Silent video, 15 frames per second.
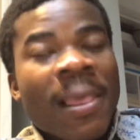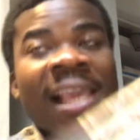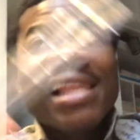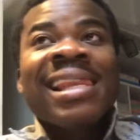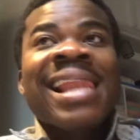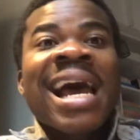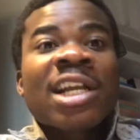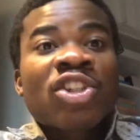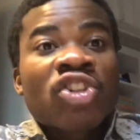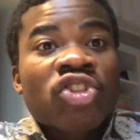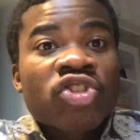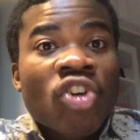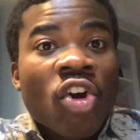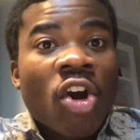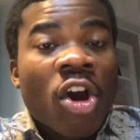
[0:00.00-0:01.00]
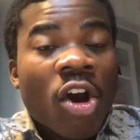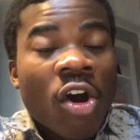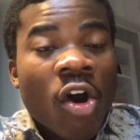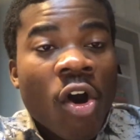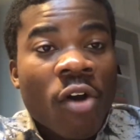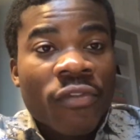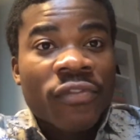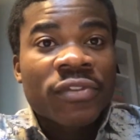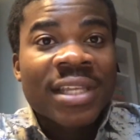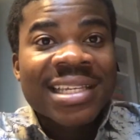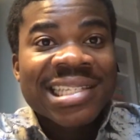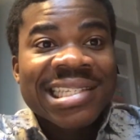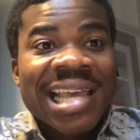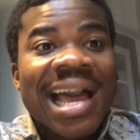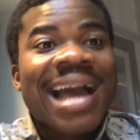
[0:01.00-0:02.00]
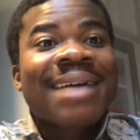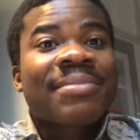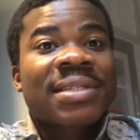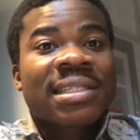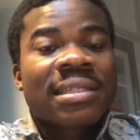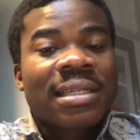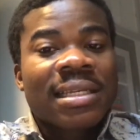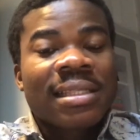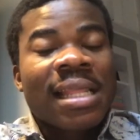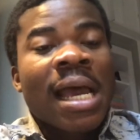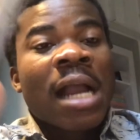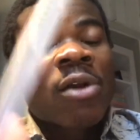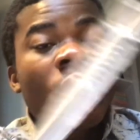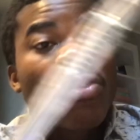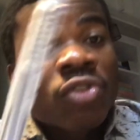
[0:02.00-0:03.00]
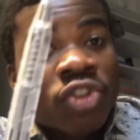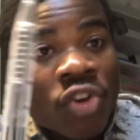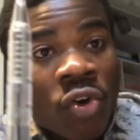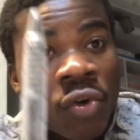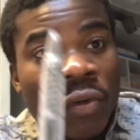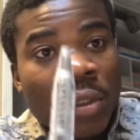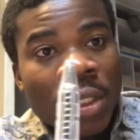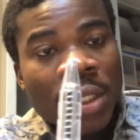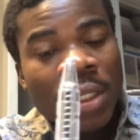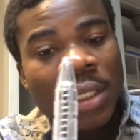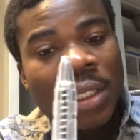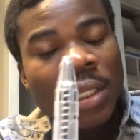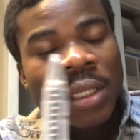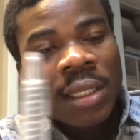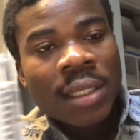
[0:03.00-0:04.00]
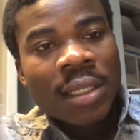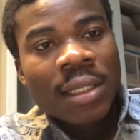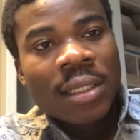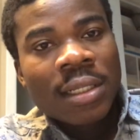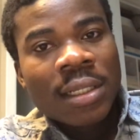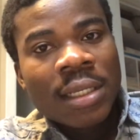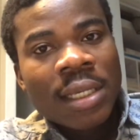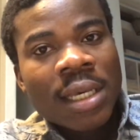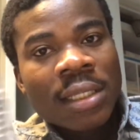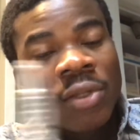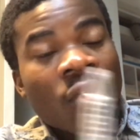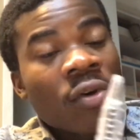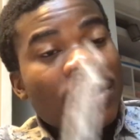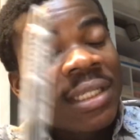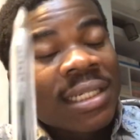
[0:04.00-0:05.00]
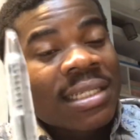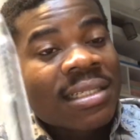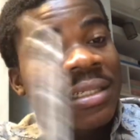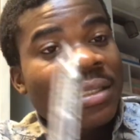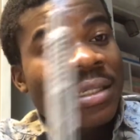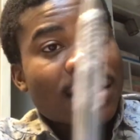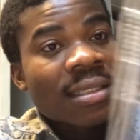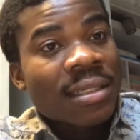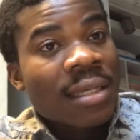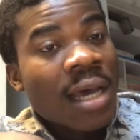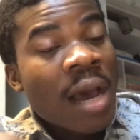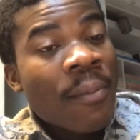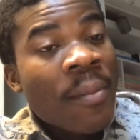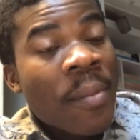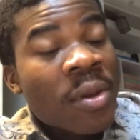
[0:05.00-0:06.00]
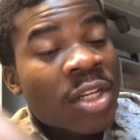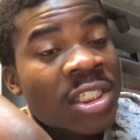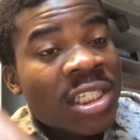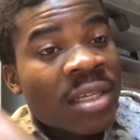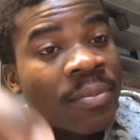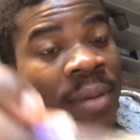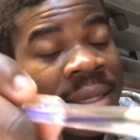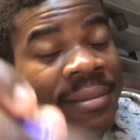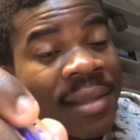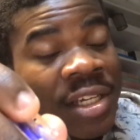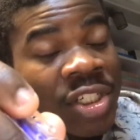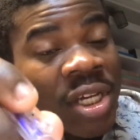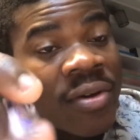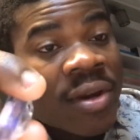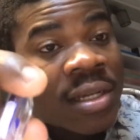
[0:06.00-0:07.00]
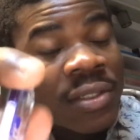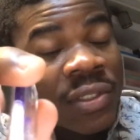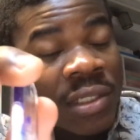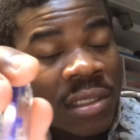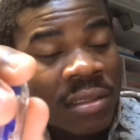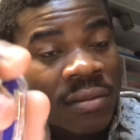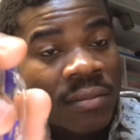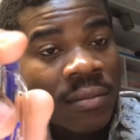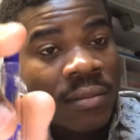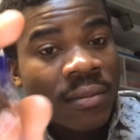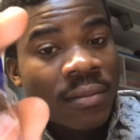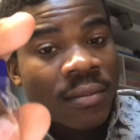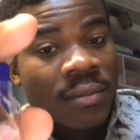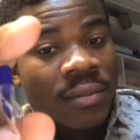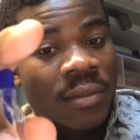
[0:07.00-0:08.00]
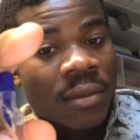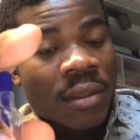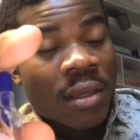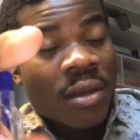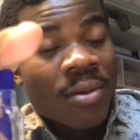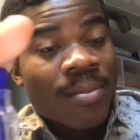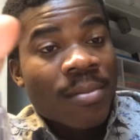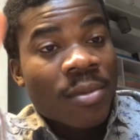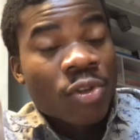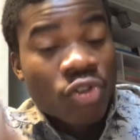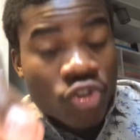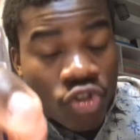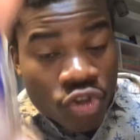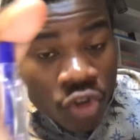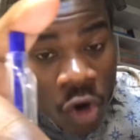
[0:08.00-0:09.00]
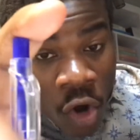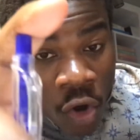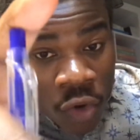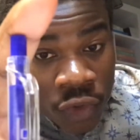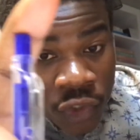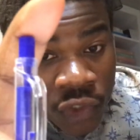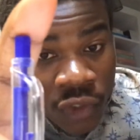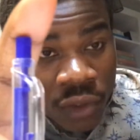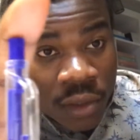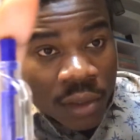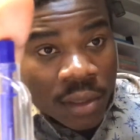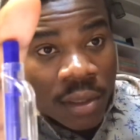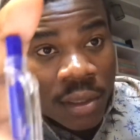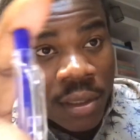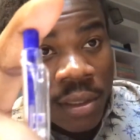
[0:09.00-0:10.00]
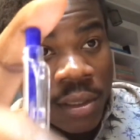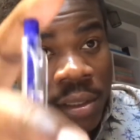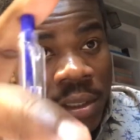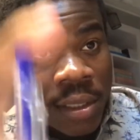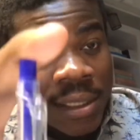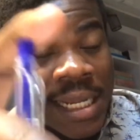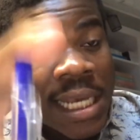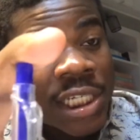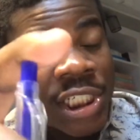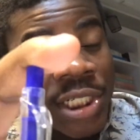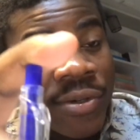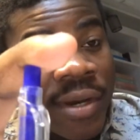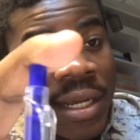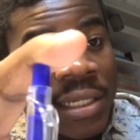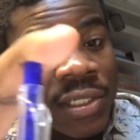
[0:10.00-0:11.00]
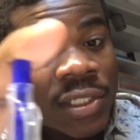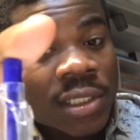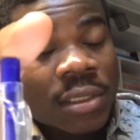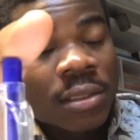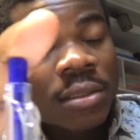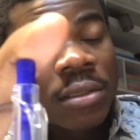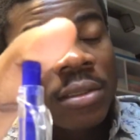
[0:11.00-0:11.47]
A large chunk of the scams that goes on the internet are perpetrated by Nigerians. Drugs, Nigerians.